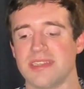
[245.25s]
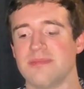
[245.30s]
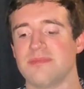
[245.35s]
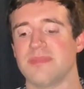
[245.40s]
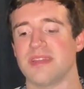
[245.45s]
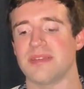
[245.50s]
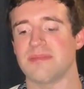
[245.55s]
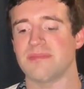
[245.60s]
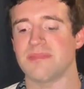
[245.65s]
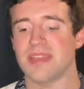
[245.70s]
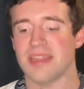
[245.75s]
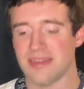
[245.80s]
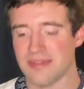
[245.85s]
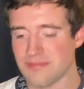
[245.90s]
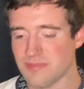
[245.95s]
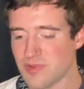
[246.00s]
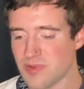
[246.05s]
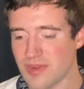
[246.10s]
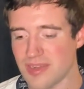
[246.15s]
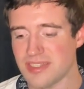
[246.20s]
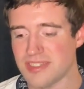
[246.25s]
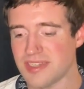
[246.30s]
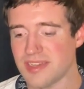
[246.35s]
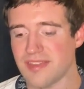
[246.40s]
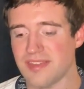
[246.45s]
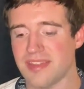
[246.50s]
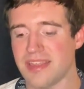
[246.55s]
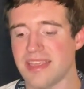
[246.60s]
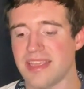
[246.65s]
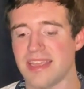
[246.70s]
And crazy to
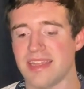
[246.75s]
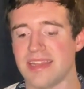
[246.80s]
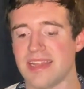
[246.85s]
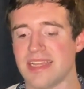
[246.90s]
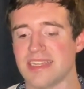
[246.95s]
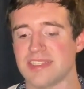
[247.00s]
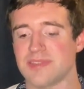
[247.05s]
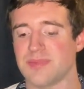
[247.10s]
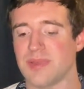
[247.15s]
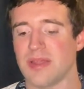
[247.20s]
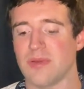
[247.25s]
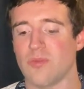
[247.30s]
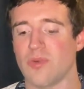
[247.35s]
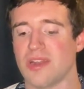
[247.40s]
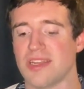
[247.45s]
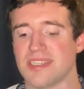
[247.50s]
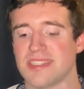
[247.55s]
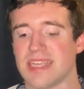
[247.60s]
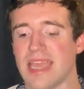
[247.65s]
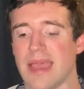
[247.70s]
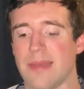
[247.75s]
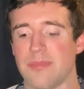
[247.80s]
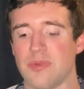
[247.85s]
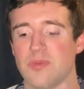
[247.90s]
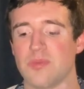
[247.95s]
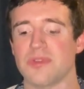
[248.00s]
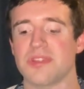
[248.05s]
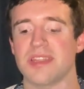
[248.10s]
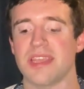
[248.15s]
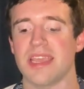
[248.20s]
think in that span what has happened
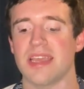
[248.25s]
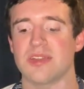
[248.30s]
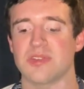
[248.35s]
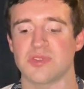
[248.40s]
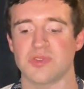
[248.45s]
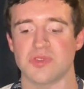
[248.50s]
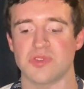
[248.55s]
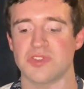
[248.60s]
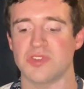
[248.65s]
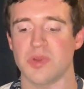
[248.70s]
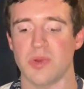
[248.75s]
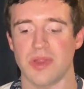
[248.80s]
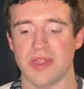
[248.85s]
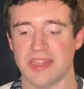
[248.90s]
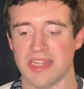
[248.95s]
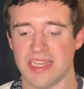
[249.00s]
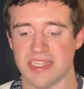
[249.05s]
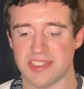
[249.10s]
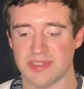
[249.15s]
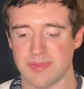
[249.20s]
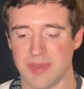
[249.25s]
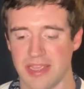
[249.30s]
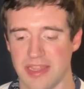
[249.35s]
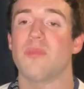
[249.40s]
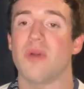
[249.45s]
with the Astros during that span.